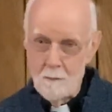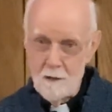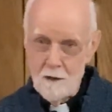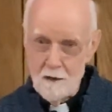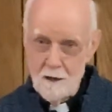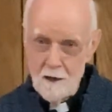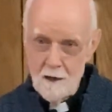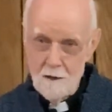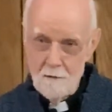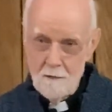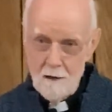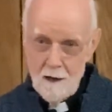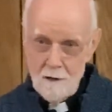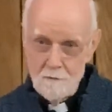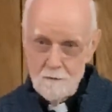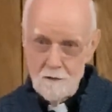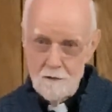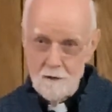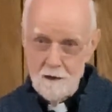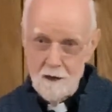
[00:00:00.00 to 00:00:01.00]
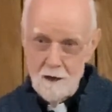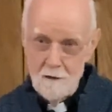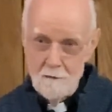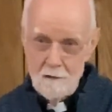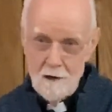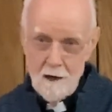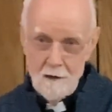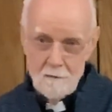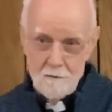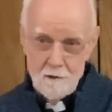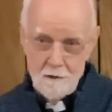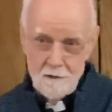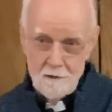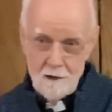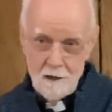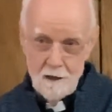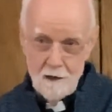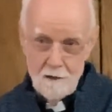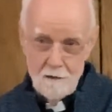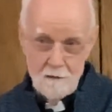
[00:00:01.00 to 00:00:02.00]
year after year after
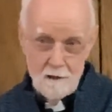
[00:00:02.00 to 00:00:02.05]
year,